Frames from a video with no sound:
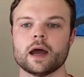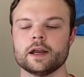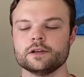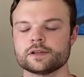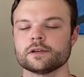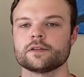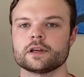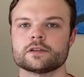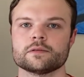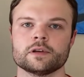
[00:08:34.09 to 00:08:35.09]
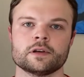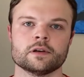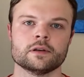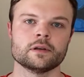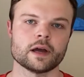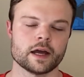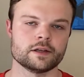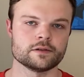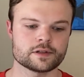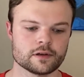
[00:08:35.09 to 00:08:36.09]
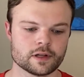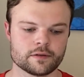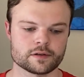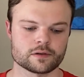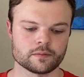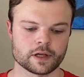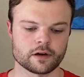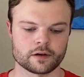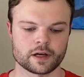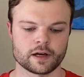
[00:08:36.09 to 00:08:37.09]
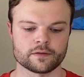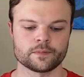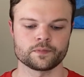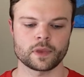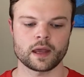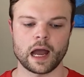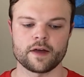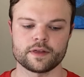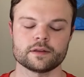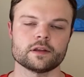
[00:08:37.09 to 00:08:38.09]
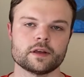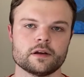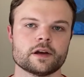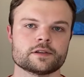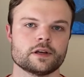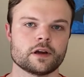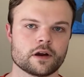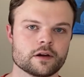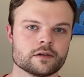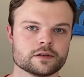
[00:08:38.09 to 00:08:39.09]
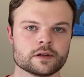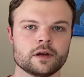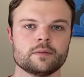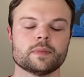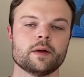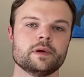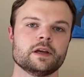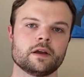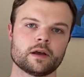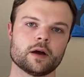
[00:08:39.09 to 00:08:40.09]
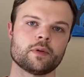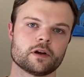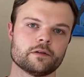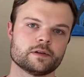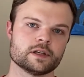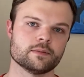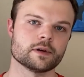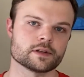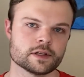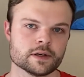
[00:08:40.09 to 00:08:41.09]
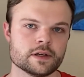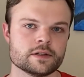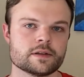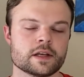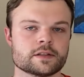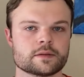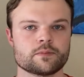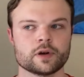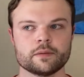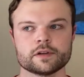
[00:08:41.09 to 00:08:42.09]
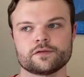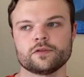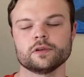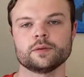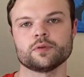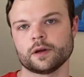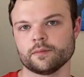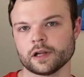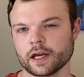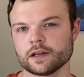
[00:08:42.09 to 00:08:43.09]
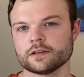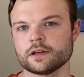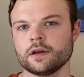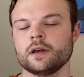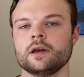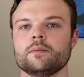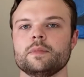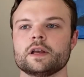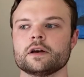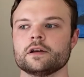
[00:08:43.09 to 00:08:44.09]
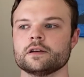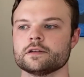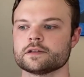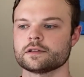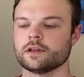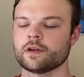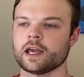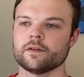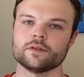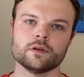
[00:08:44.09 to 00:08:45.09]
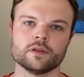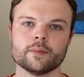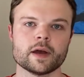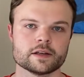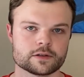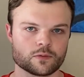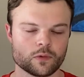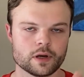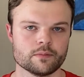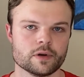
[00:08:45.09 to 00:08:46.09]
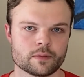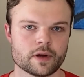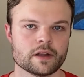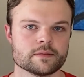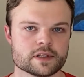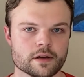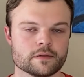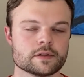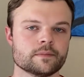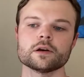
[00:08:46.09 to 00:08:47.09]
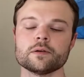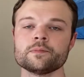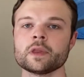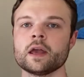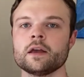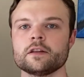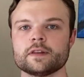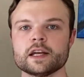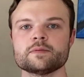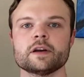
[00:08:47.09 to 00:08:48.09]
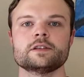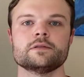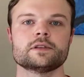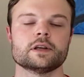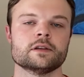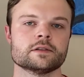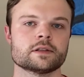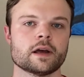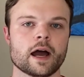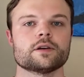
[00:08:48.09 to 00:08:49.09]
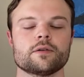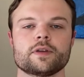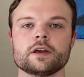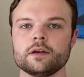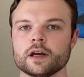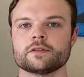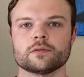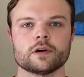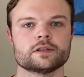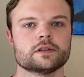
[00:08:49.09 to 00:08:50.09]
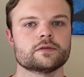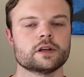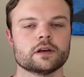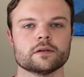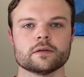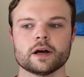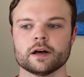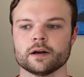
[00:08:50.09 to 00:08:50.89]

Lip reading: I do still think it's really good. I do still love the Stormlight Archive. I think that they are actually hurt by being a part of a 10-book series that's pretty much fully pre-planned because you can't view them as one book by themselves. So that's my 2 cents. So thank you guys for watching this video.